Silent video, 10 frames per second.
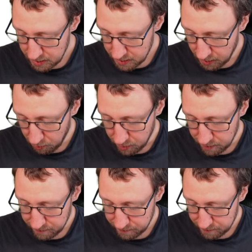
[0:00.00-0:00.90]
So
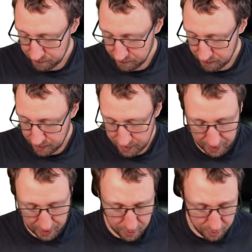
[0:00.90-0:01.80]

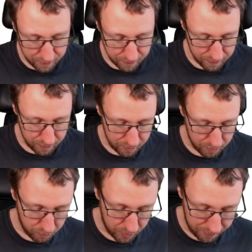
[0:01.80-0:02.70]
then
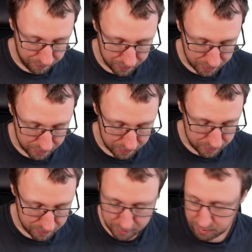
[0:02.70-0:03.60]
we have the
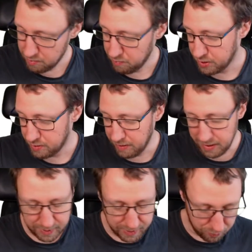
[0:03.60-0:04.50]

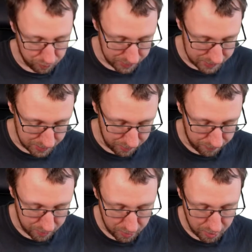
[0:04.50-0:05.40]
possibility that we receive
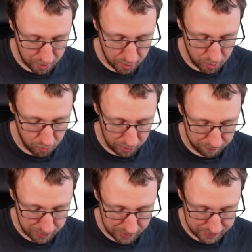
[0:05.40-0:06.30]
U1
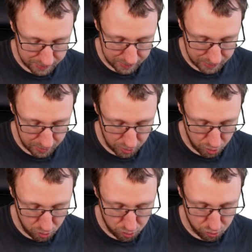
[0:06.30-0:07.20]
plus
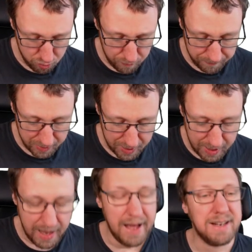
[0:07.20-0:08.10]
U2,
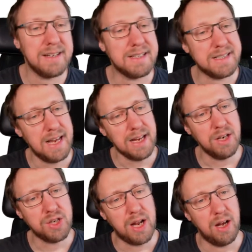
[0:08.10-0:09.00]
and the second
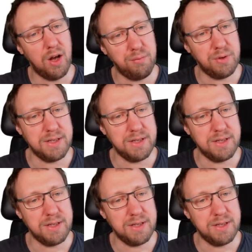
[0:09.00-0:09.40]
channel output is